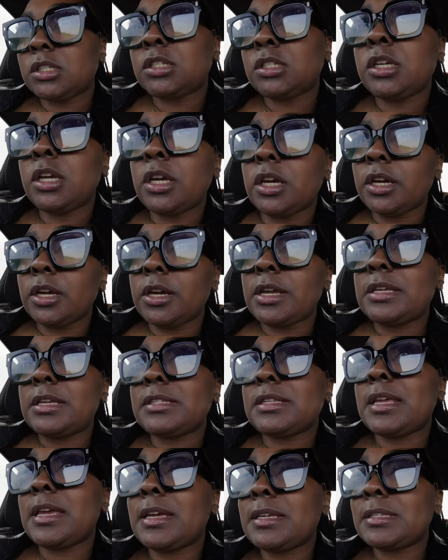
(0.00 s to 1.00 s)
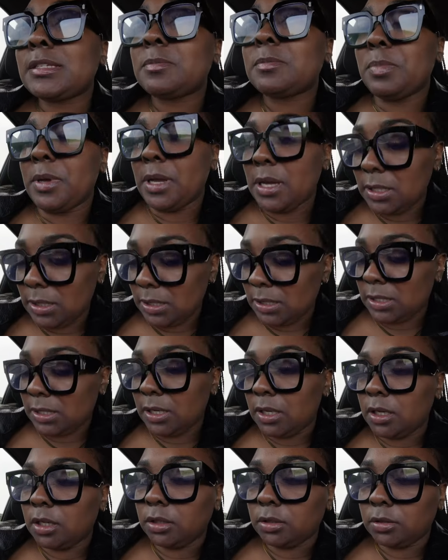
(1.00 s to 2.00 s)
Cheer is
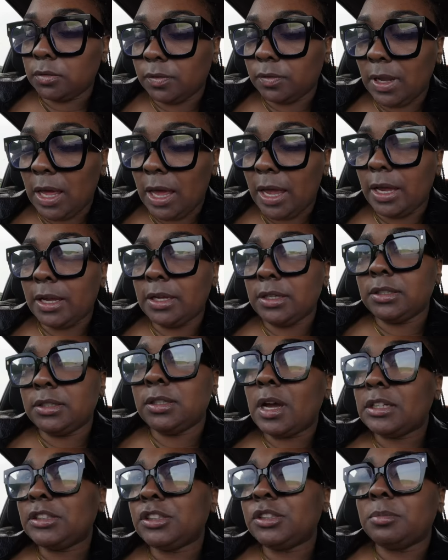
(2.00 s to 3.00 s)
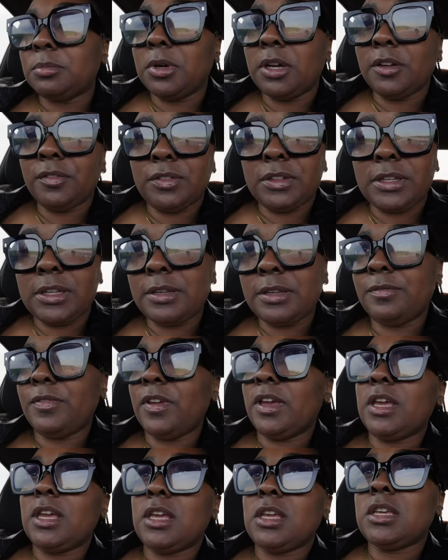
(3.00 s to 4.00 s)
expensive. Like, you got your monthly
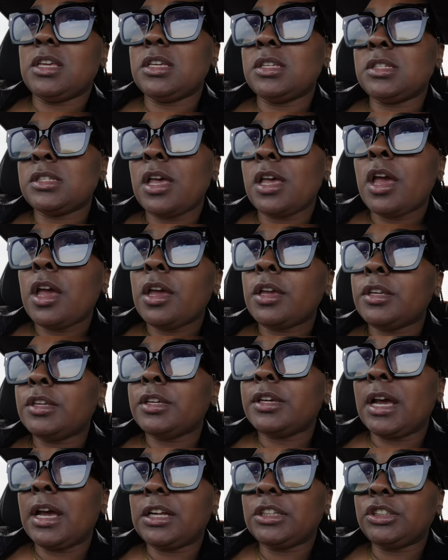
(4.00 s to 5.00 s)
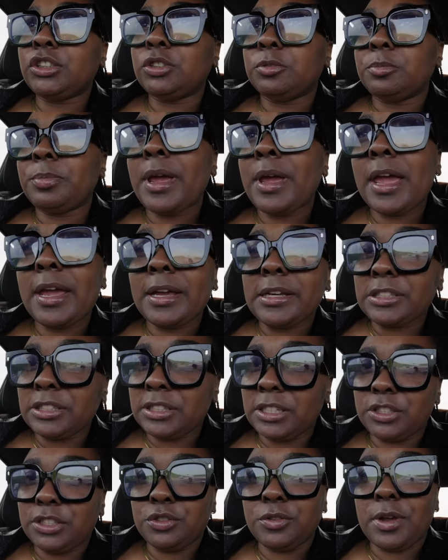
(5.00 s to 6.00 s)
fees, you got your package
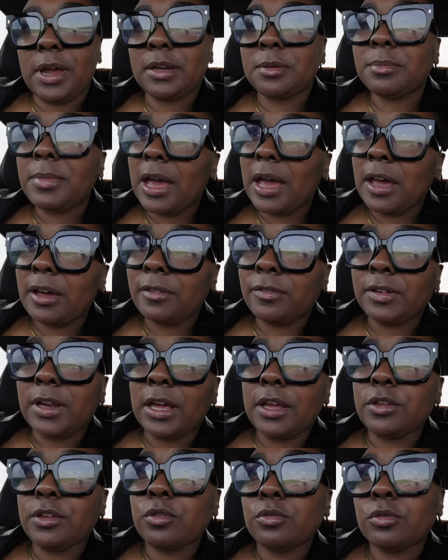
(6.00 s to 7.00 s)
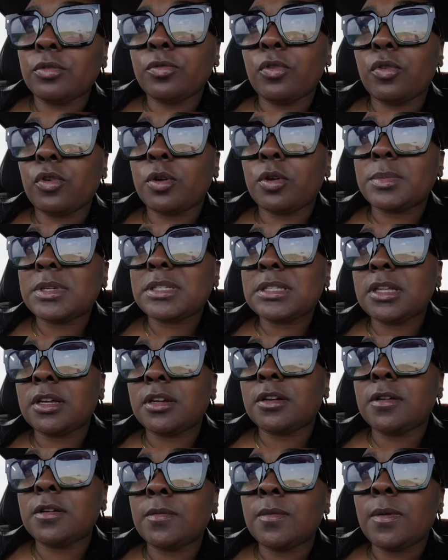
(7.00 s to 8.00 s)
that you gotta buy for their uniform and
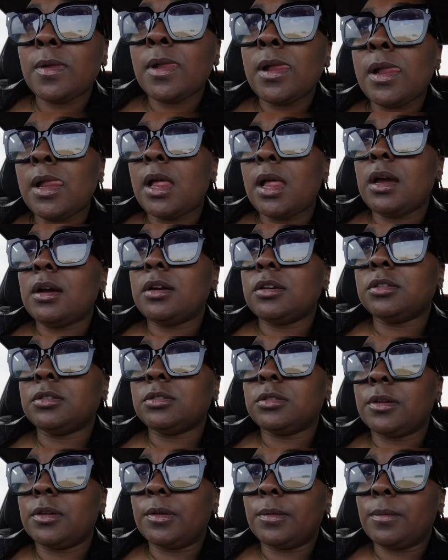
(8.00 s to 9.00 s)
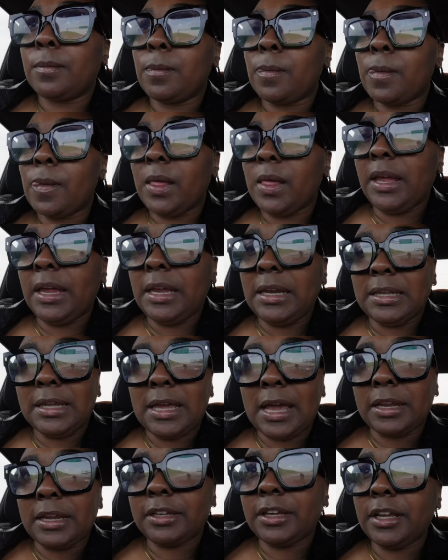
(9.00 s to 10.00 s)
stuff, um, any
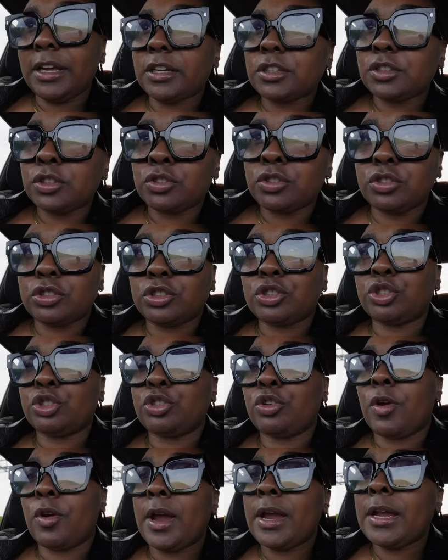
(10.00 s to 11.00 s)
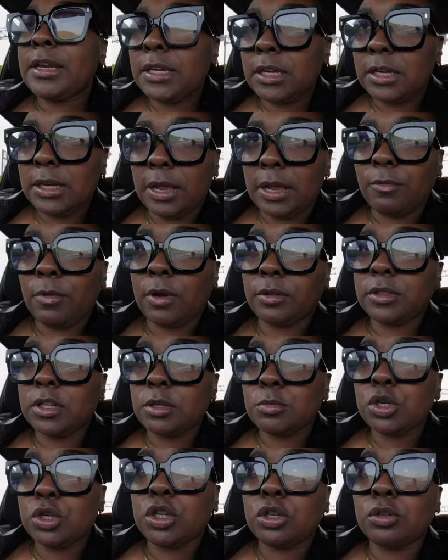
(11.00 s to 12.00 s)
kind of extra training they want
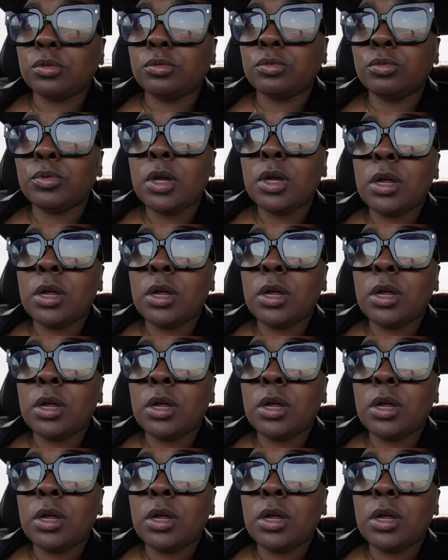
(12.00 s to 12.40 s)
them to do,